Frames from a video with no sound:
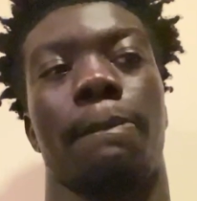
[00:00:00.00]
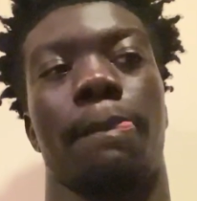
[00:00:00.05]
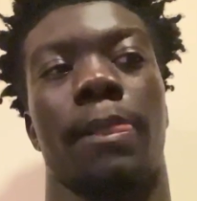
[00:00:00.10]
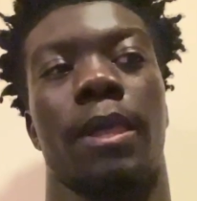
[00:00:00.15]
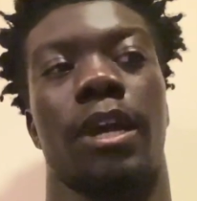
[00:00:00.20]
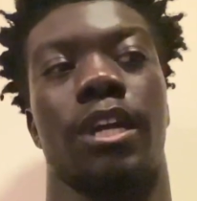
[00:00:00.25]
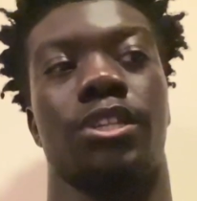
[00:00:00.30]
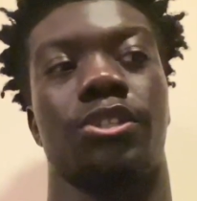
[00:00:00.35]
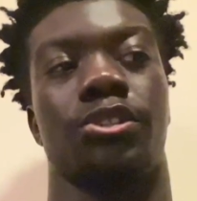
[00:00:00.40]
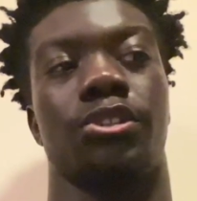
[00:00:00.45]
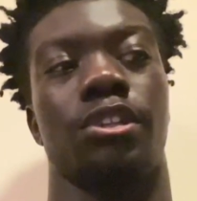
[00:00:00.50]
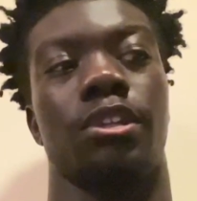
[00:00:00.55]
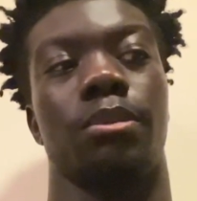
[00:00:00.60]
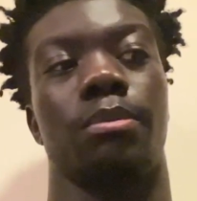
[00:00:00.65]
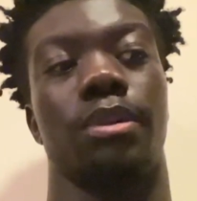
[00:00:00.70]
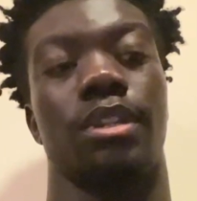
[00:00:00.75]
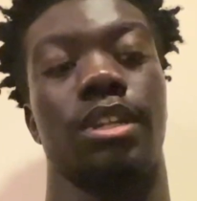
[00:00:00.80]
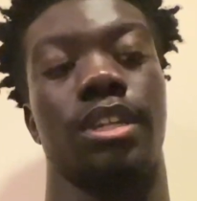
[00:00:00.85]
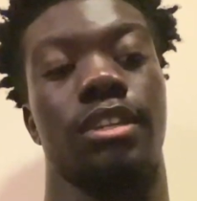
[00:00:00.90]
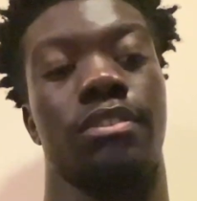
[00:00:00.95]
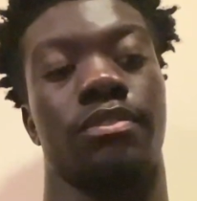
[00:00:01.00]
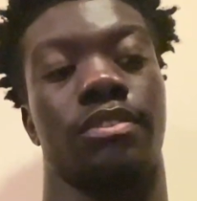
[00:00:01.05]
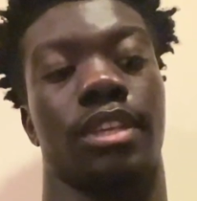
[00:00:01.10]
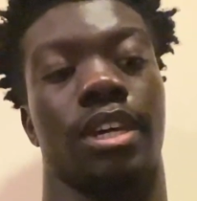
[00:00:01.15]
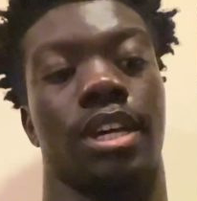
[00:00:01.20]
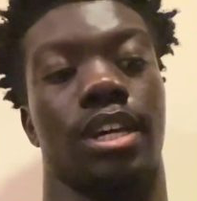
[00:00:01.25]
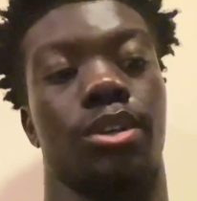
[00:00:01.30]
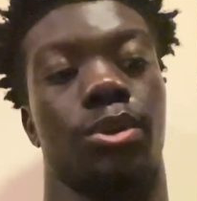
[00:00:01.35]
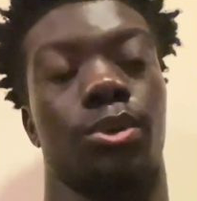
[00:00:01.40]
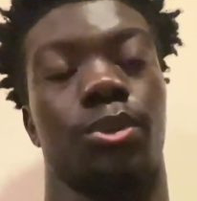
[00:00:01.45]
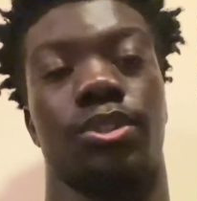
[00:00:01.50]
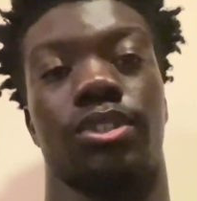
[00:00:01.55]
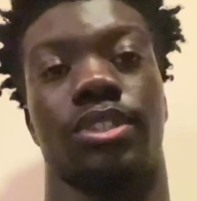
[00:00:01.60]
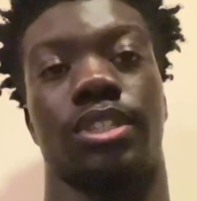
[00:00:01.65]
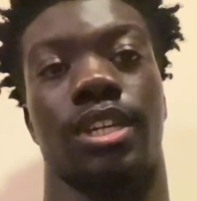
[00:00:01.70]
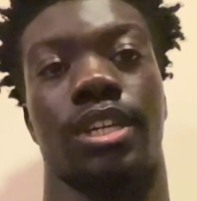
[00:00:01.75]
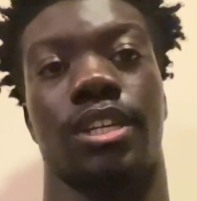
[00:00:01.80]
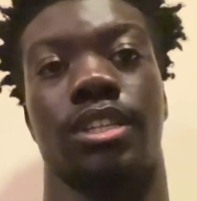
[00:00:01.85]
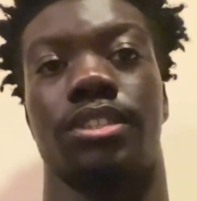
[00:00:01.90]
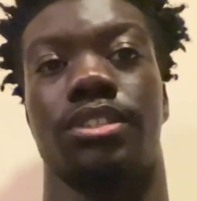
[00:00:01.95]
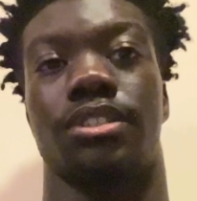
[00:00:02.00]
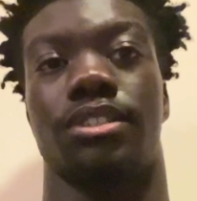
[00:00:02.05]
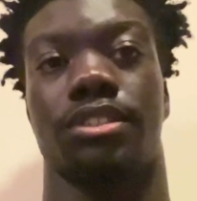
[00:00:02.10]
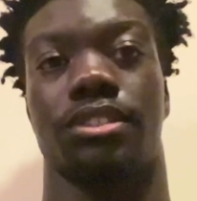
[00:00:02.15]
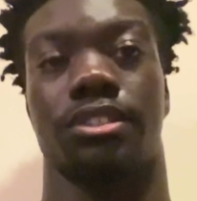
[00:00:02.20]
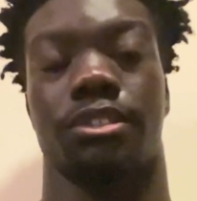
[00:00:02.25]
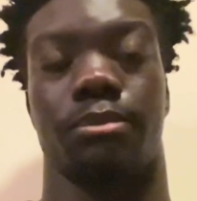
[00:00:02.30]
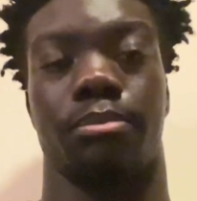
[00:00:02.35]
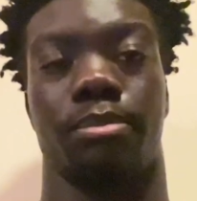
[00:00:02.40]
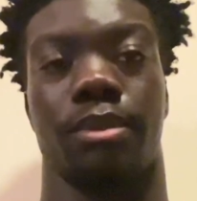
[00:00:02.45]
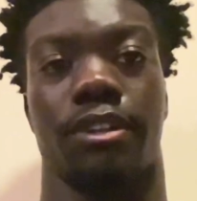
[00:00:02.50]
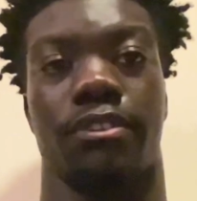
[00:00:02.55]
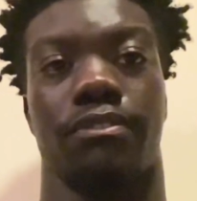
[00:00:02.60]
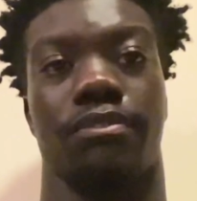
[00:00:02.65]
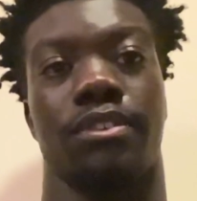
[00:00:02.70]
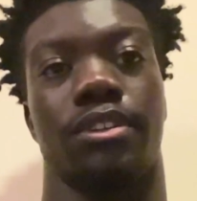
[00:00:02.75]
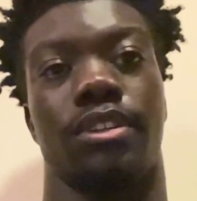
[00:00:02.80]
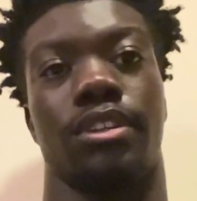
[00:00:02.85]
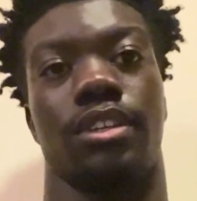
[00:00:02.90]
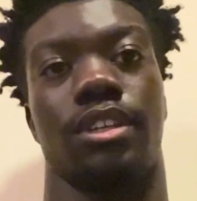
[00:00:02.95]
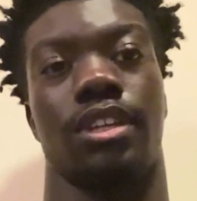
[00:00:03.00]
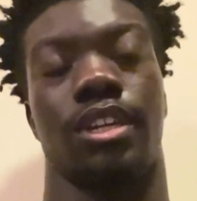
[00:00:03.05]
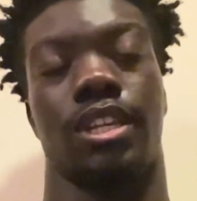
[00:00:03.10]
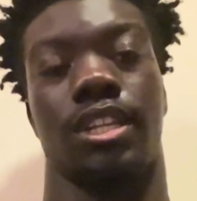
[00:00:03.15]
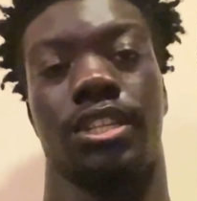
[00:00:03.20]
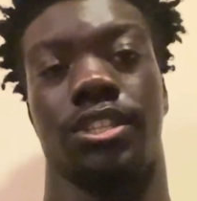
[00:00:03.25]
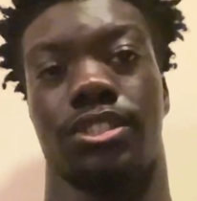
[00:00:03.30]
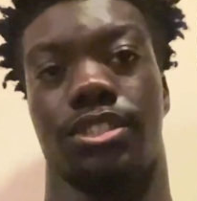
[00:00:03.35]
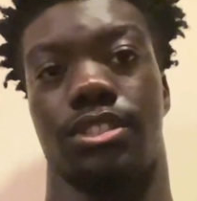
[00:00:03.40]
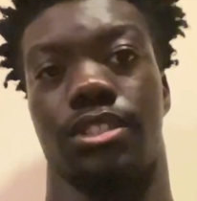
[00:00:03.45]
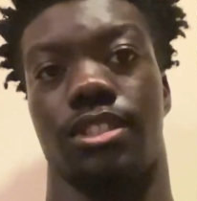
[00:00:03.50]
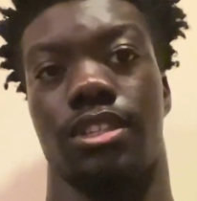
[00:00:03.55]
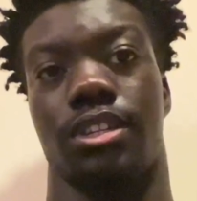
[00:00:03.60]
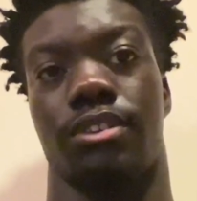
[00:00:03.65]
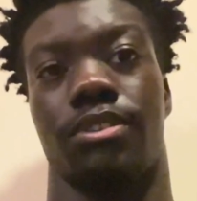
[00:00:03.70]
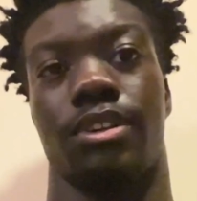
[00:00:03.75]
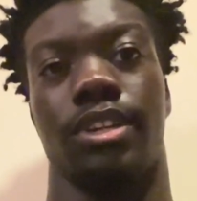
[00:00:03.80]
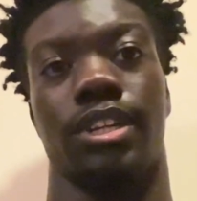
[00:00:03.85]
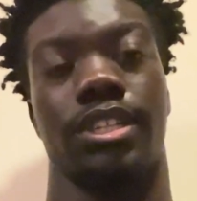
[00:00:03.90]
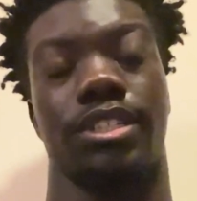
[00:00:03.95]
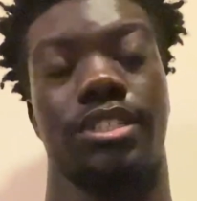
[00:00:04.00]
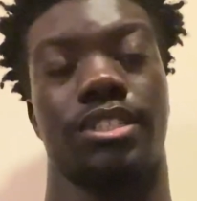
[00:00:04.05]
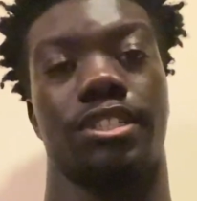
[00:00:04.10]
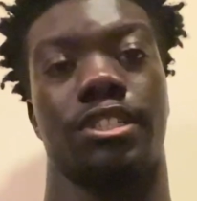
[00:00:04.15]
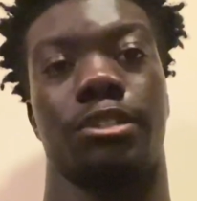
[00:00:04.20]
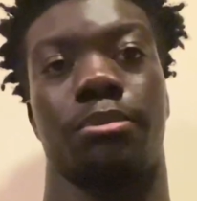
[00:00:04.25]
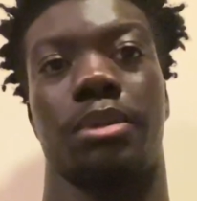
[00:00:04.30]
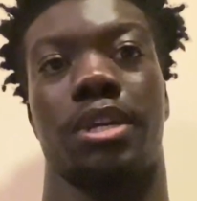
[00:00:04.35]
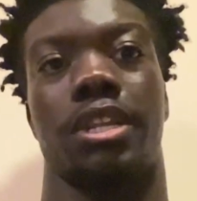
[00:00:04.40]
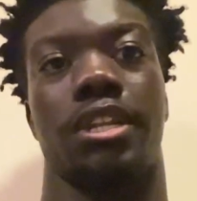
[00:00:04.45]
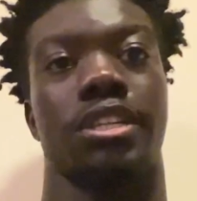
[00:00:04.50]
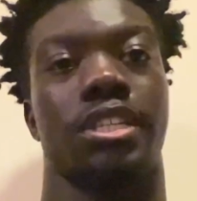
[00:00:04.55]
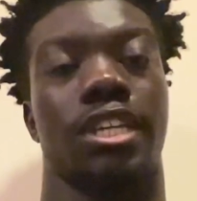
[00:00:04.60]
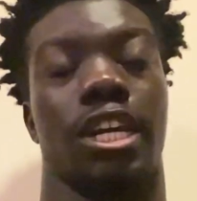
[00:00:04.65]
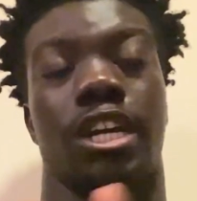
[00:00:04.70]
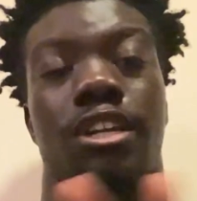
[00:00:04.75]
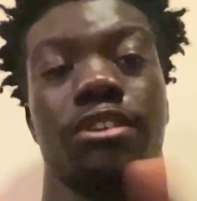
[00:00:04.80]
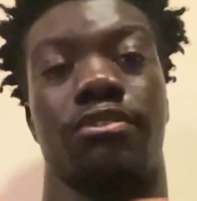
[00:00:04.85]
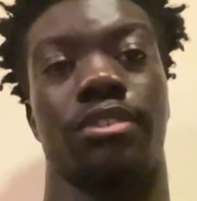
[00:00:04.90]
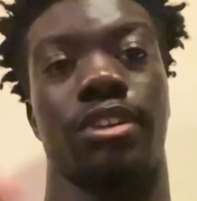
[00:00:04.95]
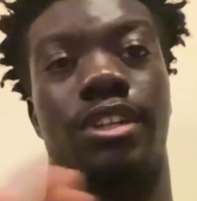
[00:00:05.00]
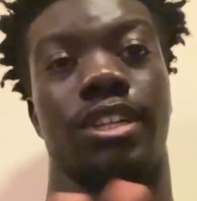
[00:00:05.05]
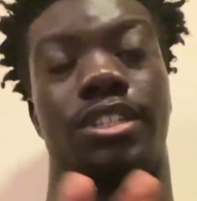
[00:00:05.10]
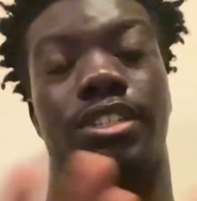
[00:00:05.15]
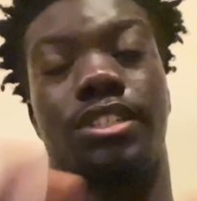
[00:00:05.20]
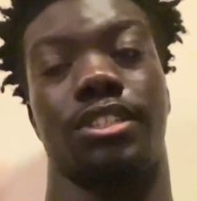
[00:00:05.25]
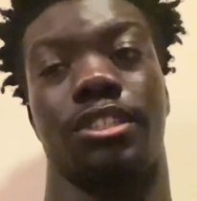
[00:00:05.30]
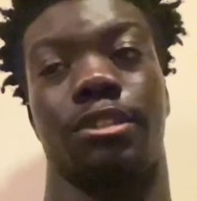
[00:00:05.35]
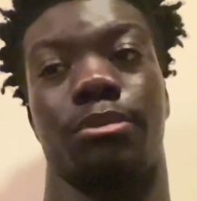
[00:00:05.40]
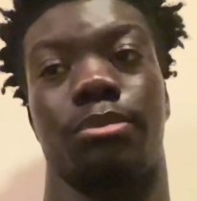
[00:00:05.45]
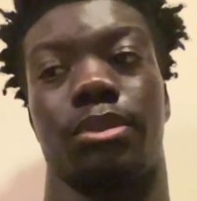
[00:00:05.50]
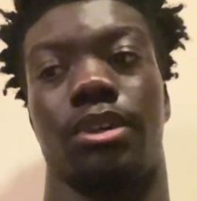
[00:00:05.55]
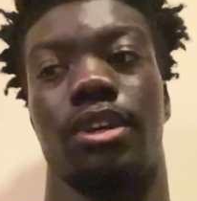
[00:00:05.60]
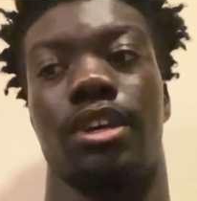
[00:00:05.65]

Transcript: I truly believe that all sides should benefit in a relationship, any kind of relationship.